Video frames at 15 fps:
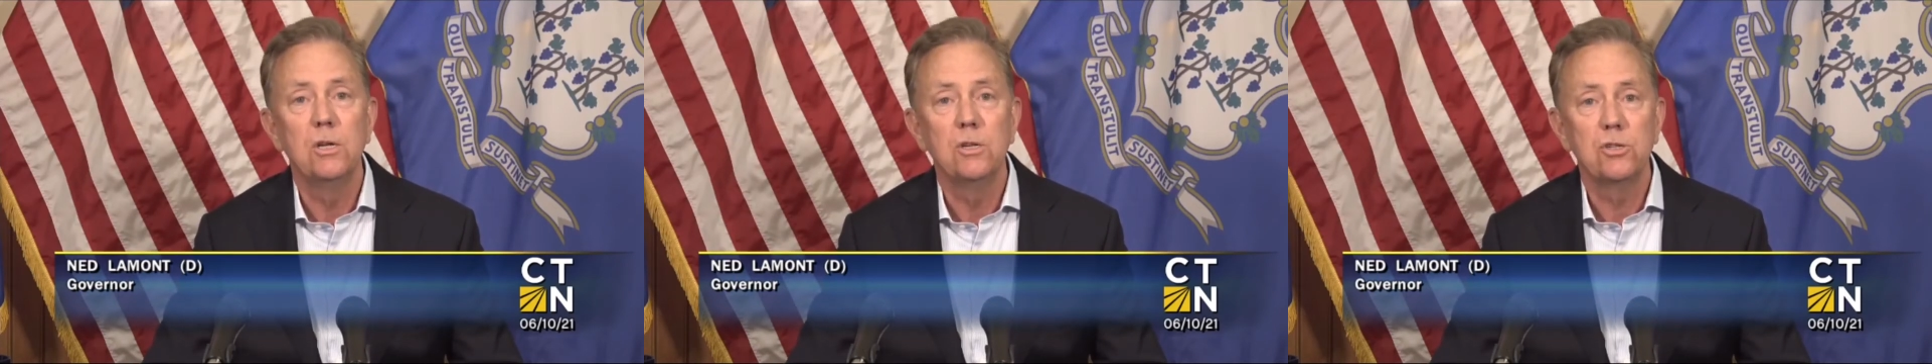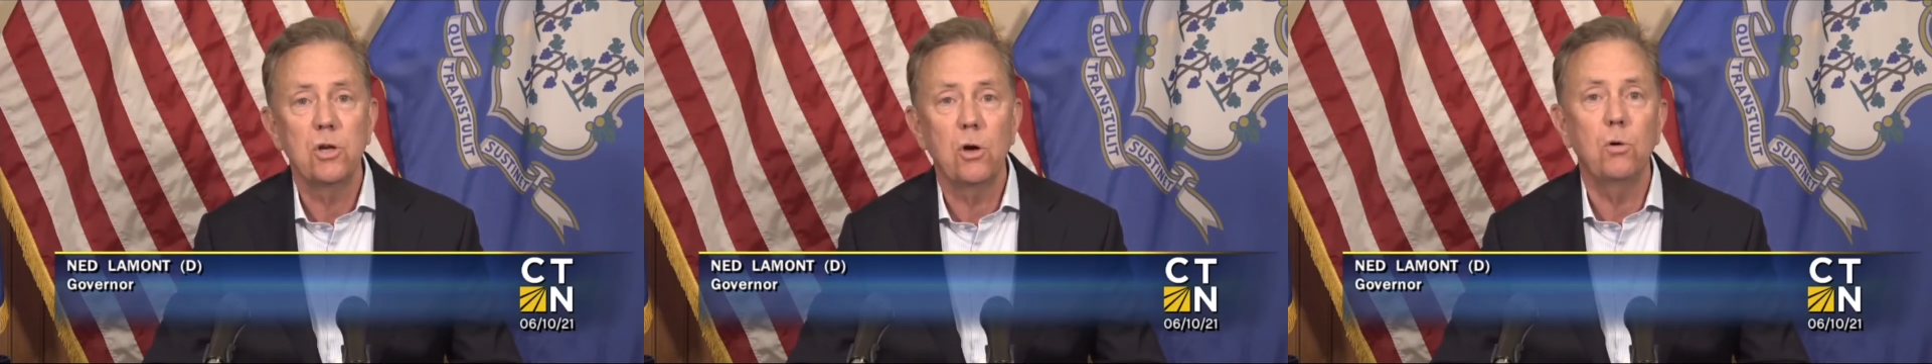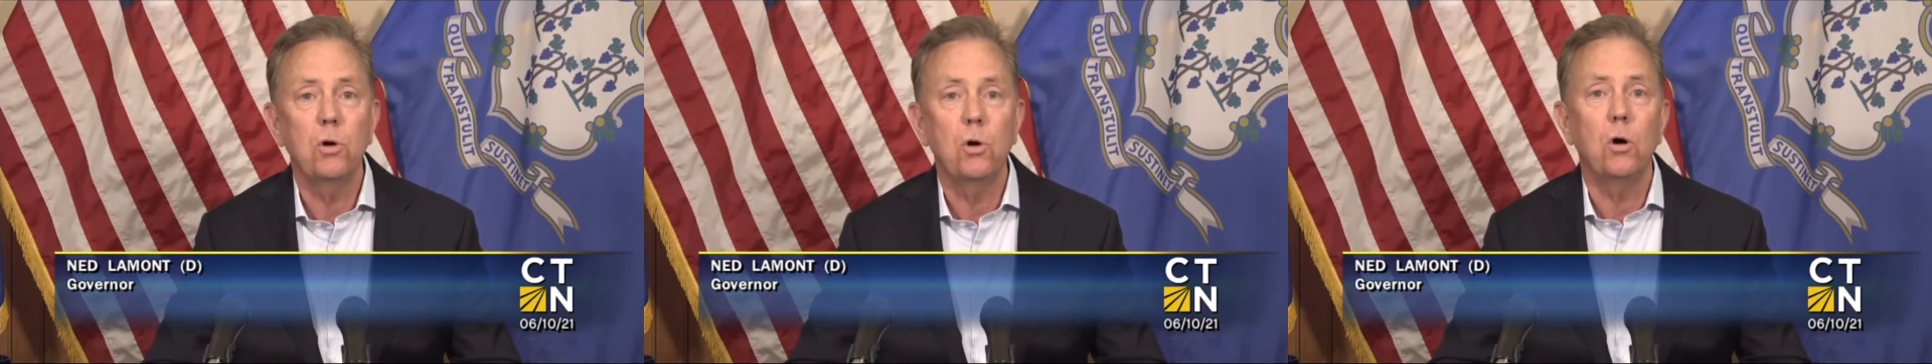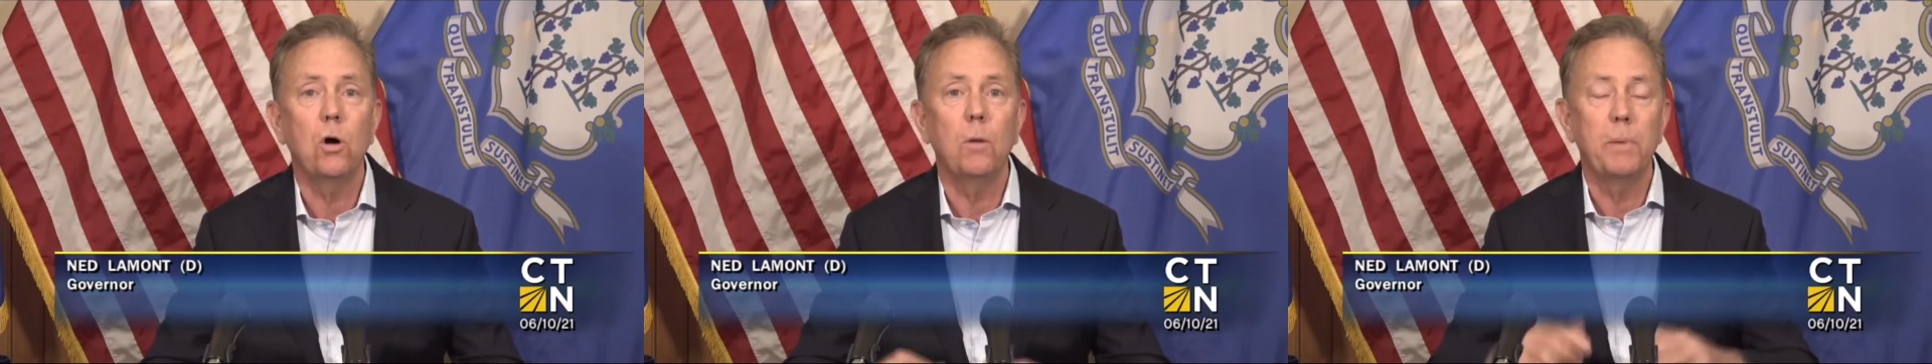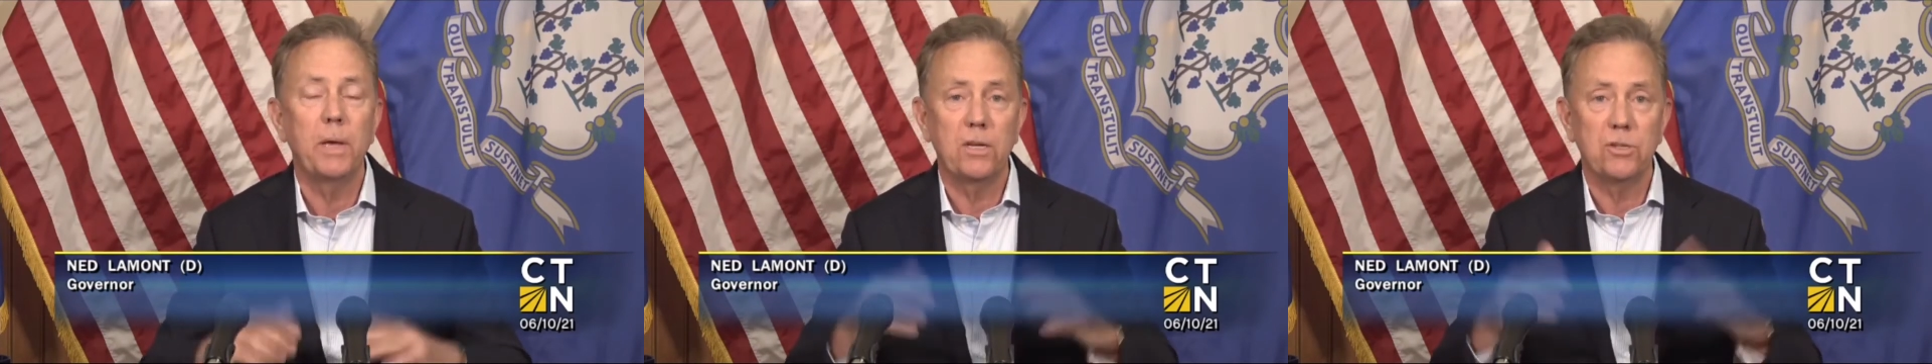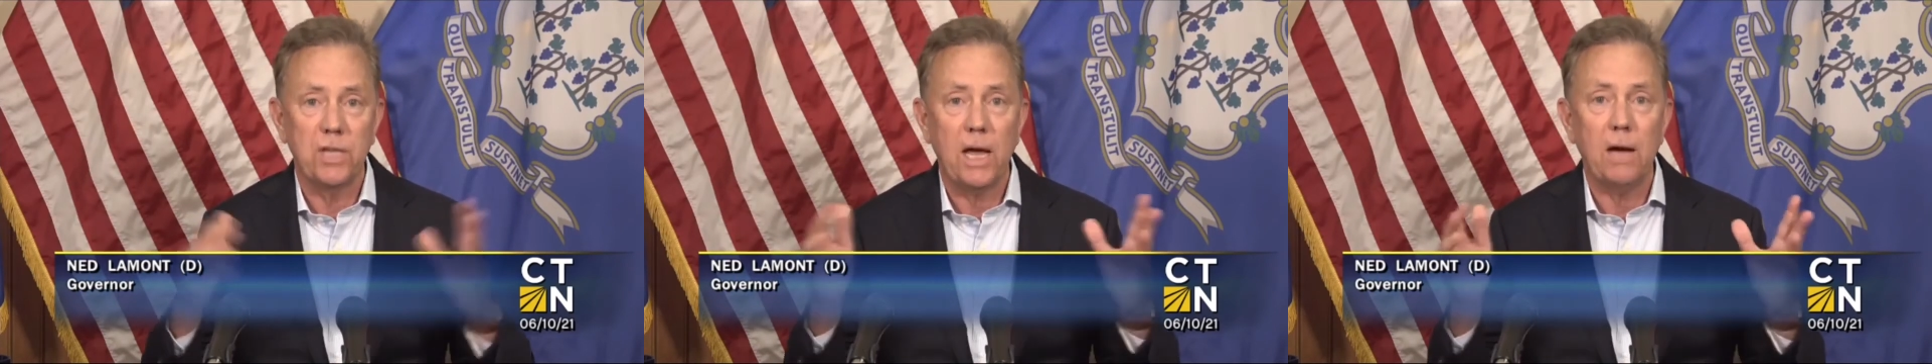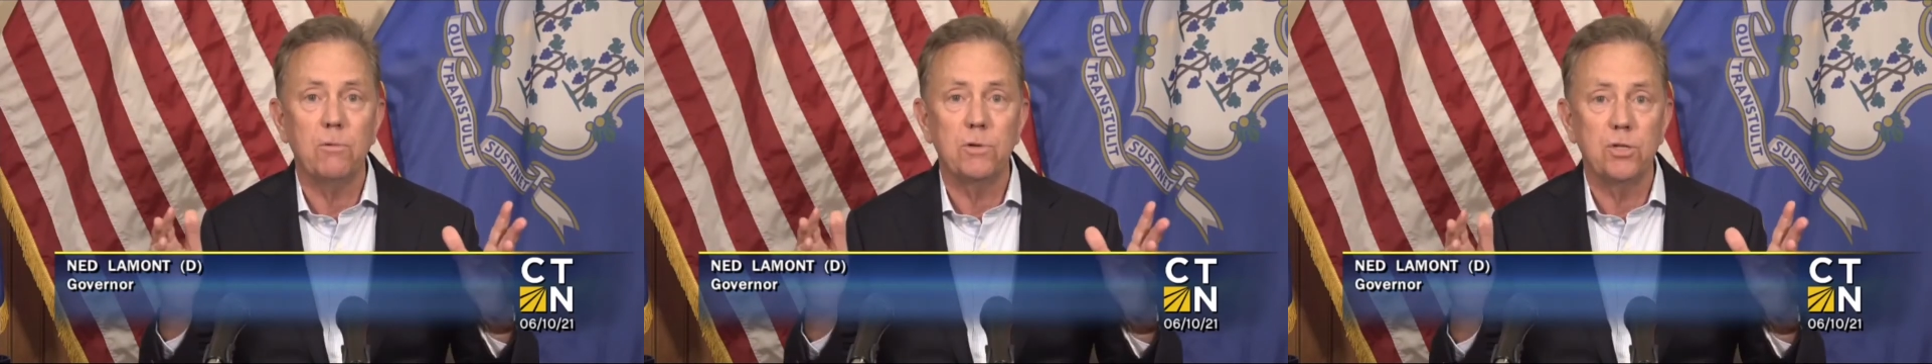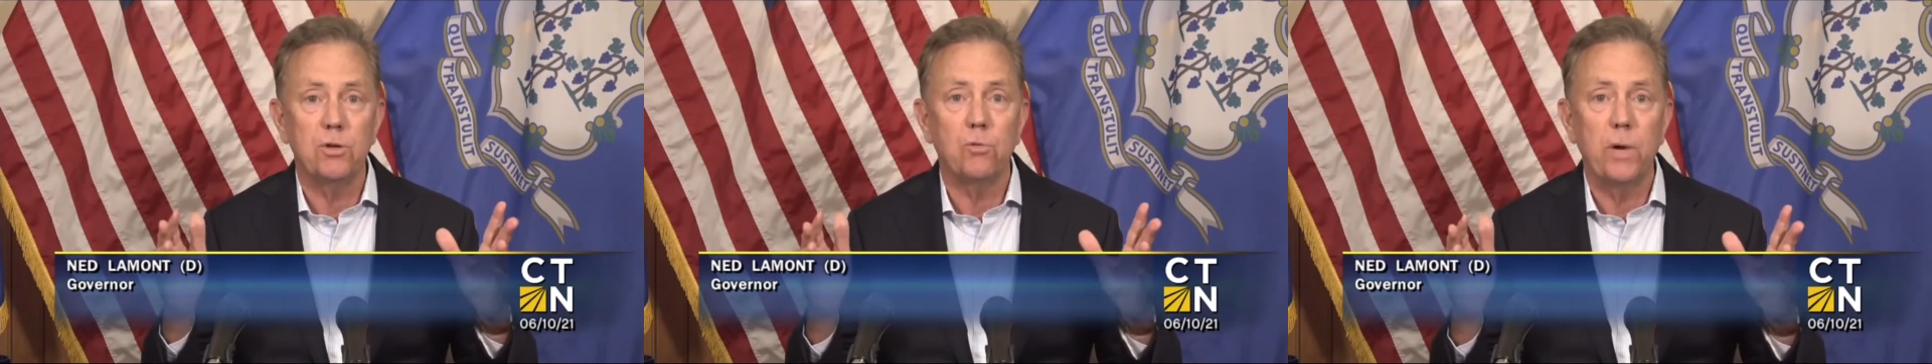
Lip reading: so-called because that was a